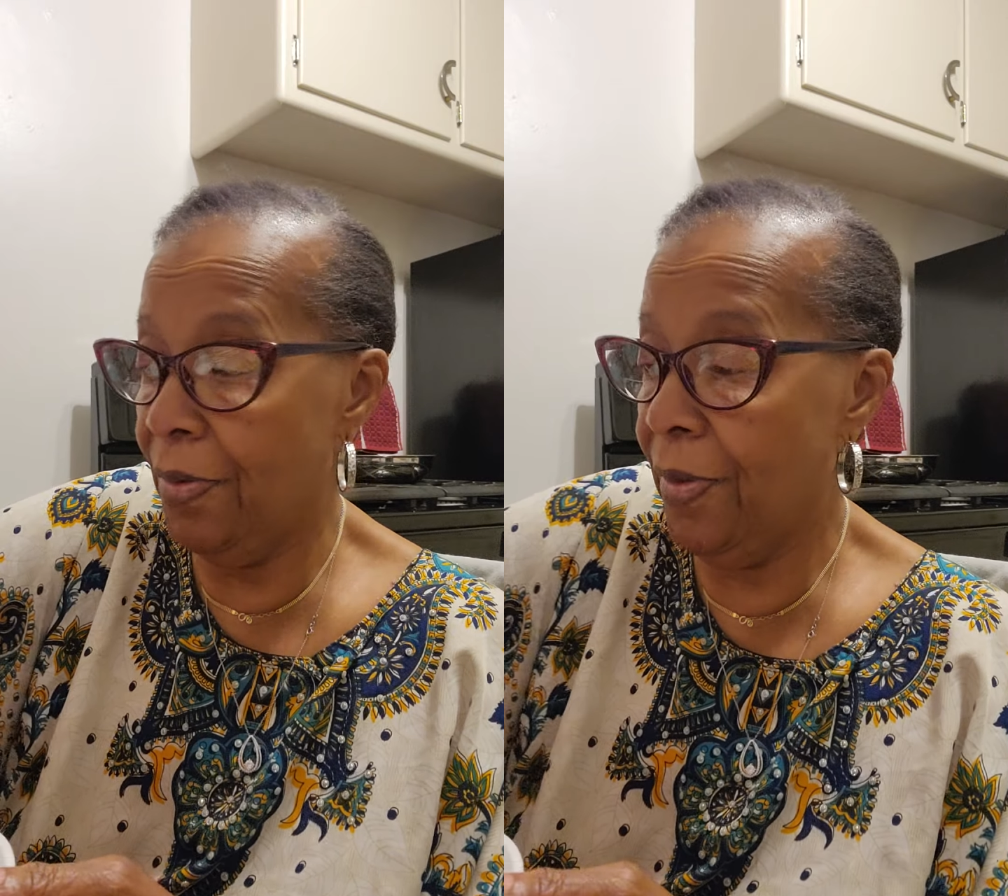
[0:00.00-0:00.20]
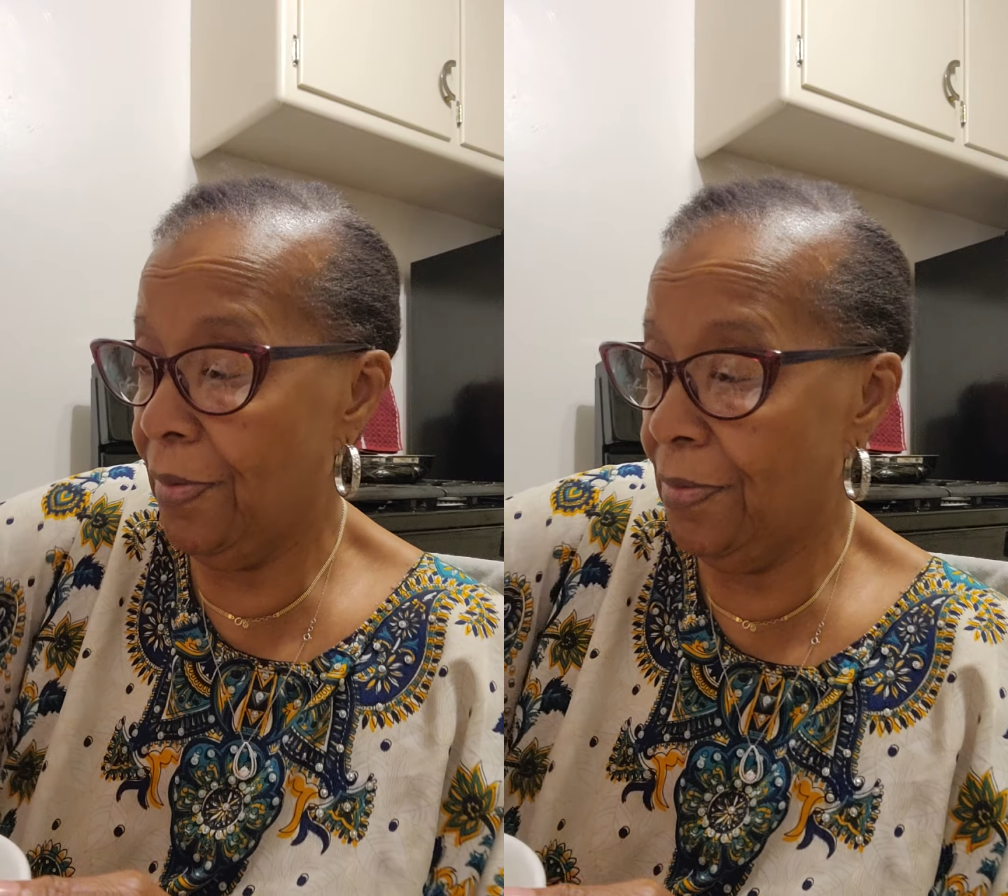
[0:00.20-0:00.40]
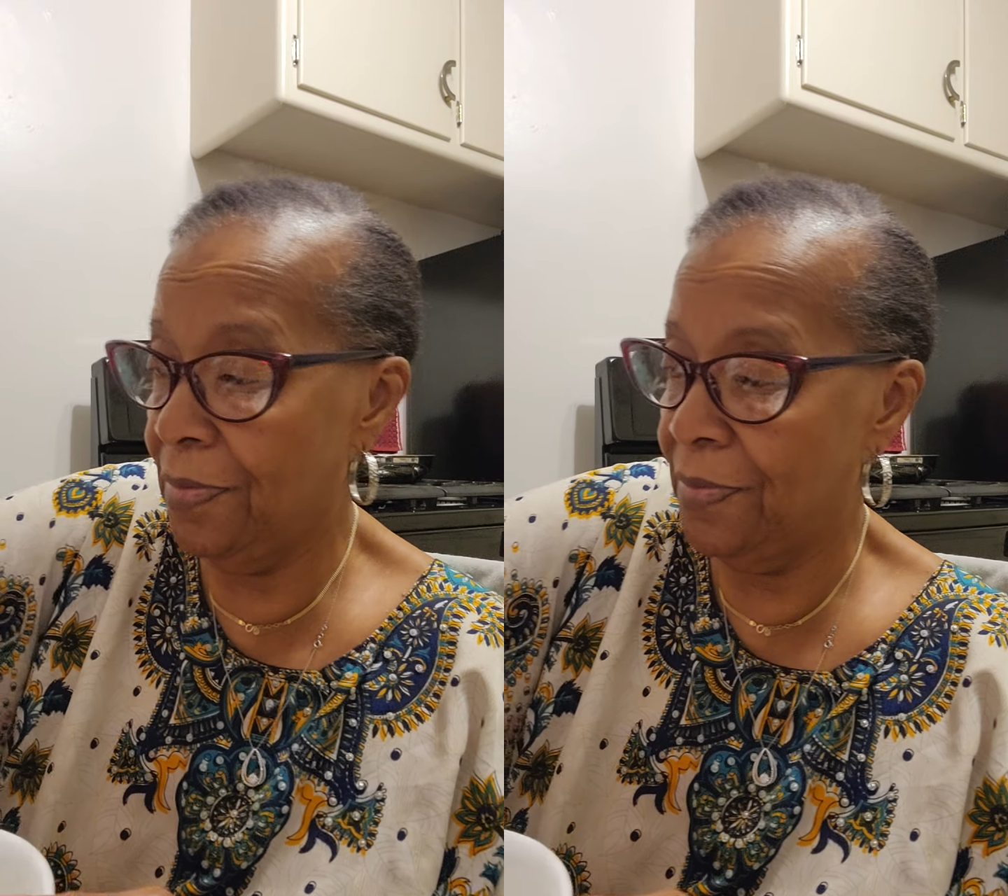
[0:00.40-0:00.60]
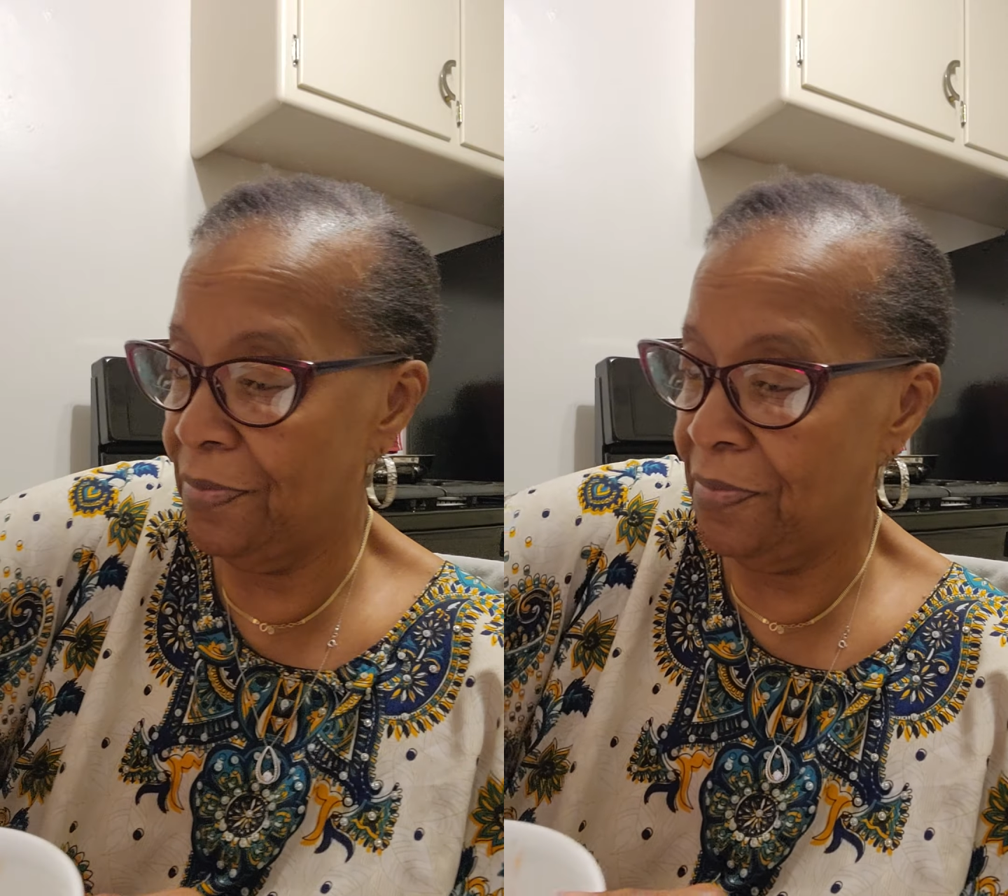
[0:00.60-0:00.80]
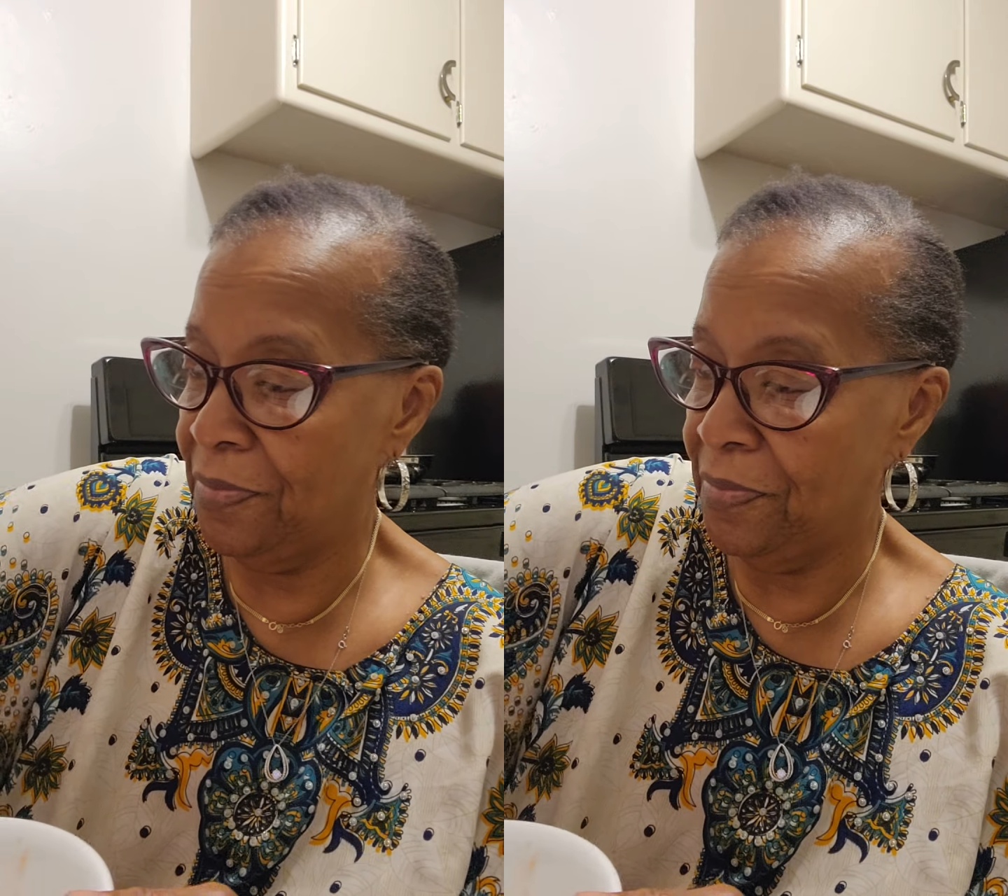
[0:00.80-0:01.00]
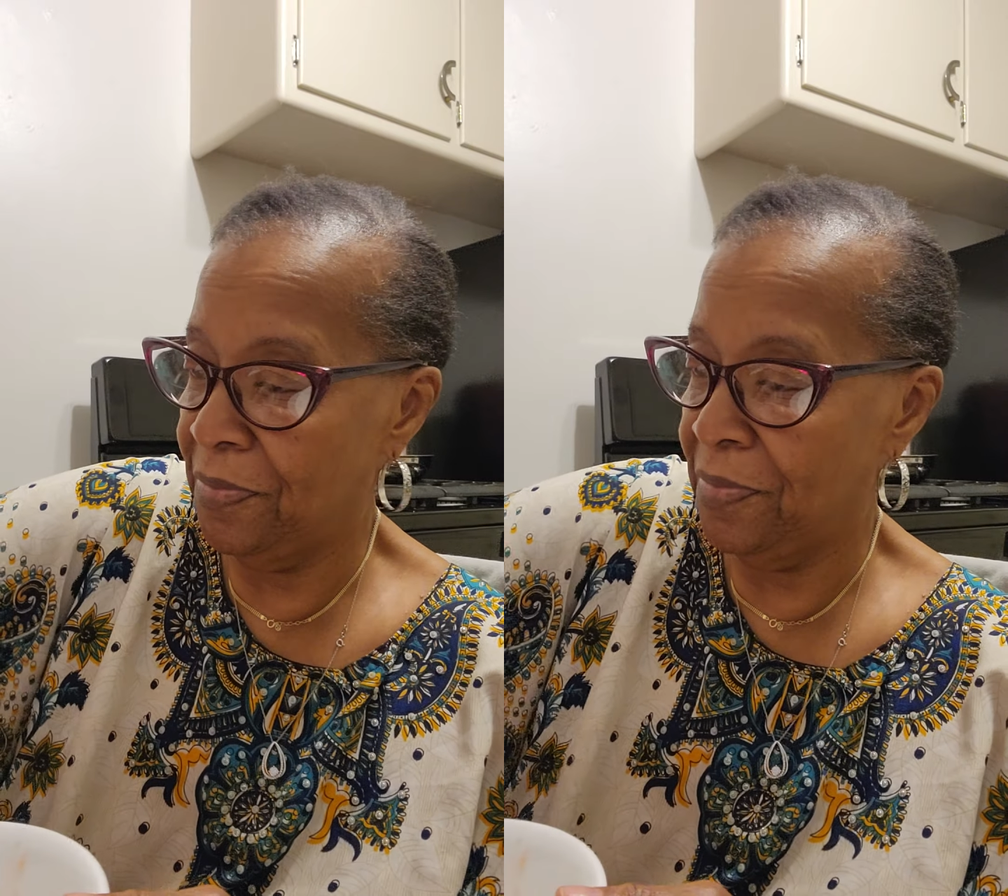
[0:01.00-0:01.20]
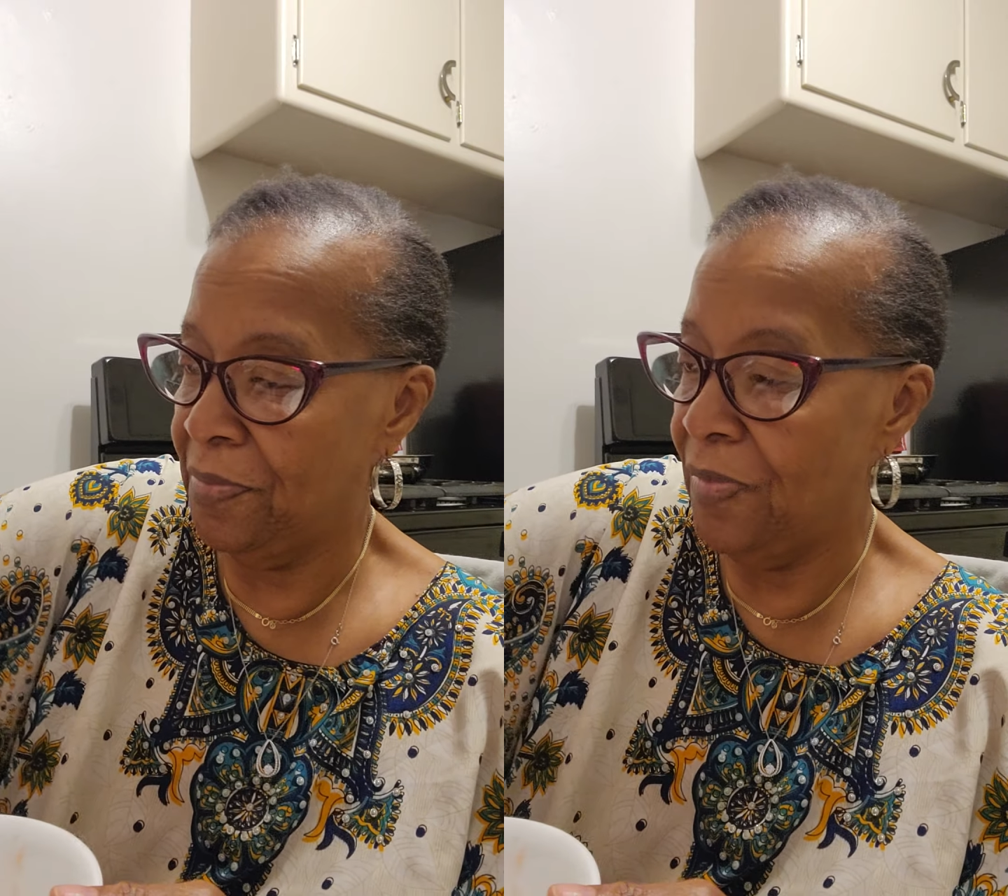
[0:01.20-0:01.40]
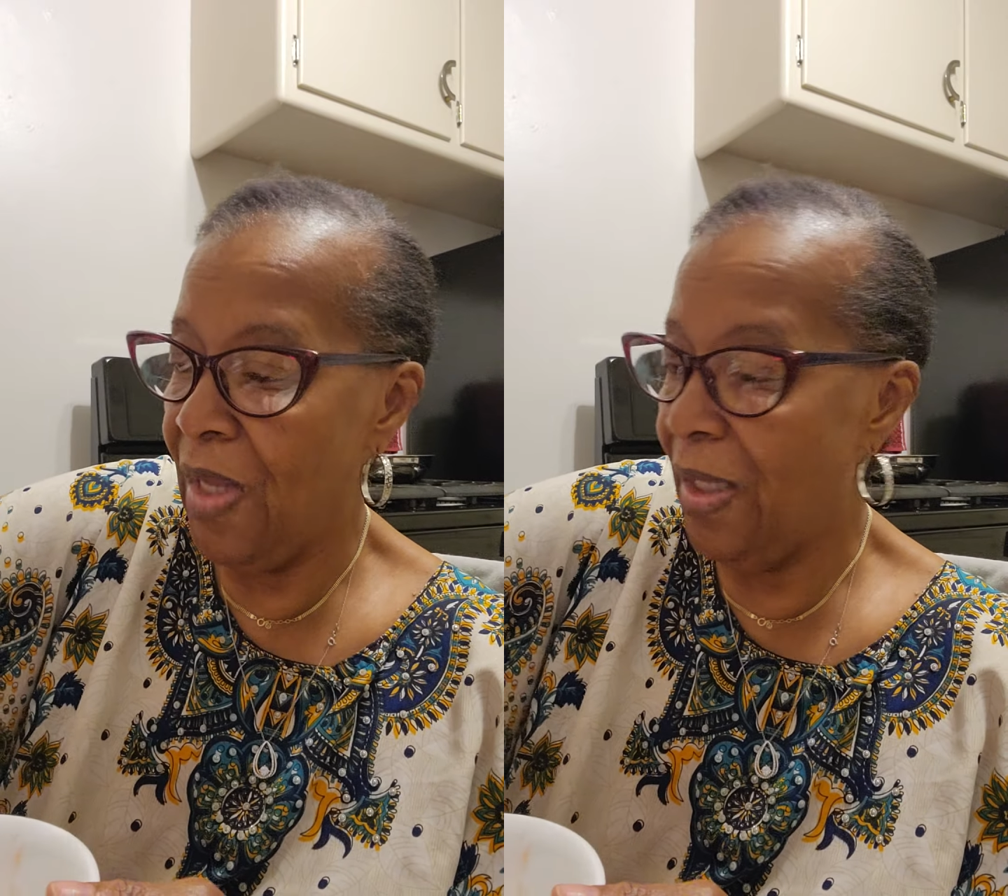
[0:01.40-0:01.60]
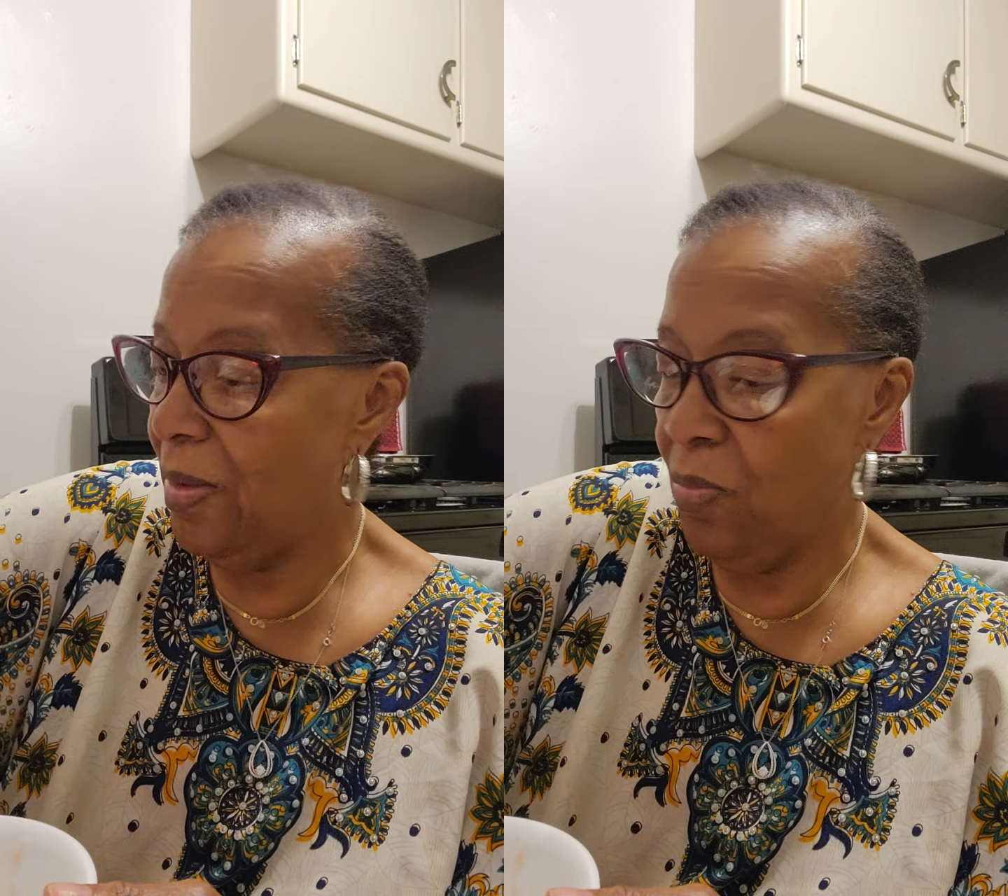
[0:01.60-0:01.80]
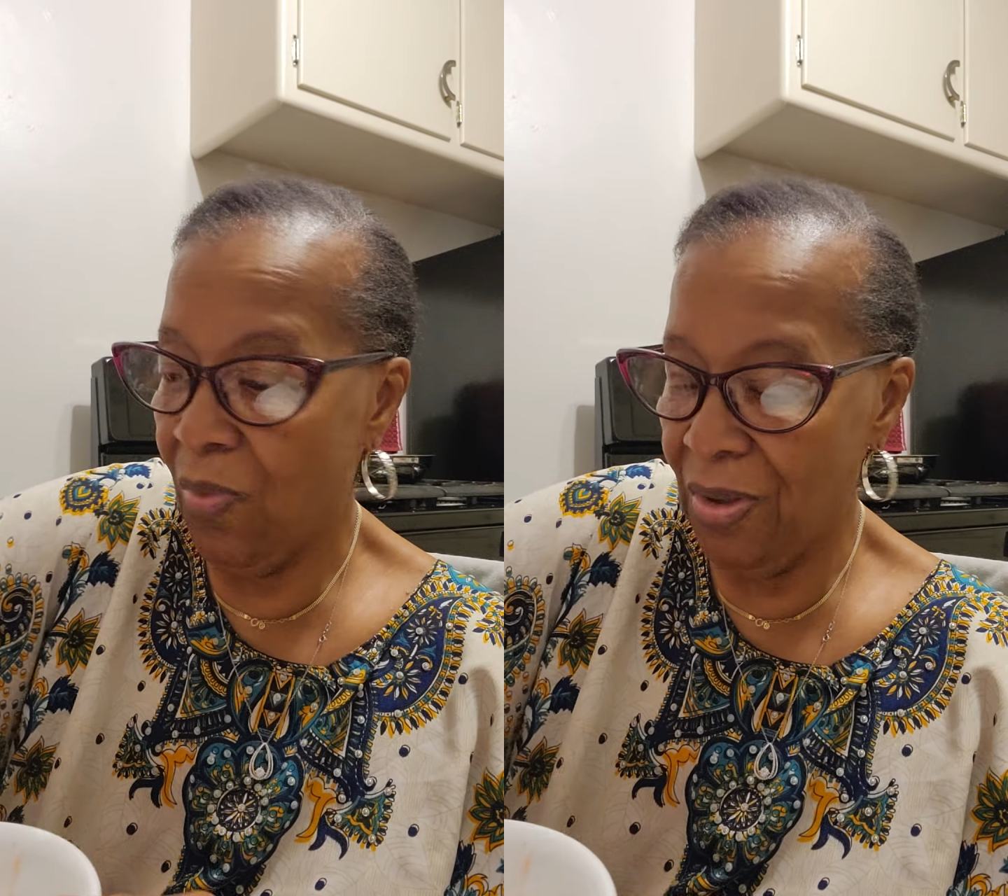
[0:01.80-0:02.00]
though. Not
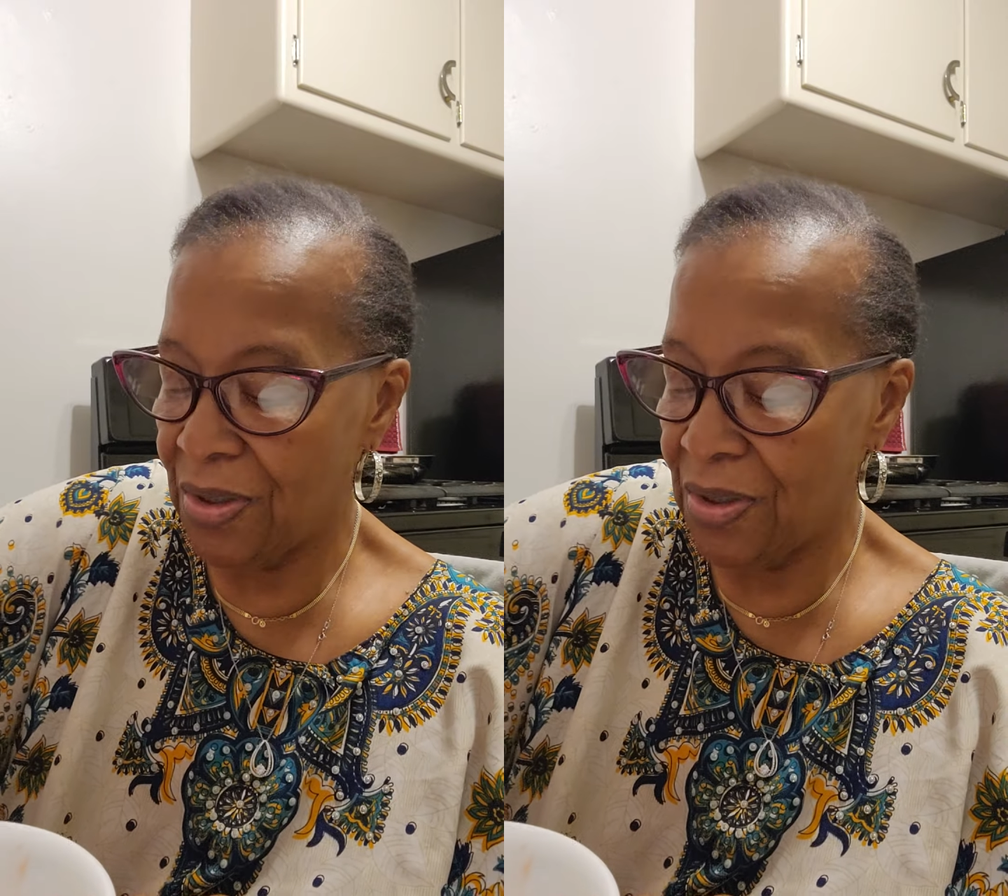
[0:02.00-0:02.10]
in one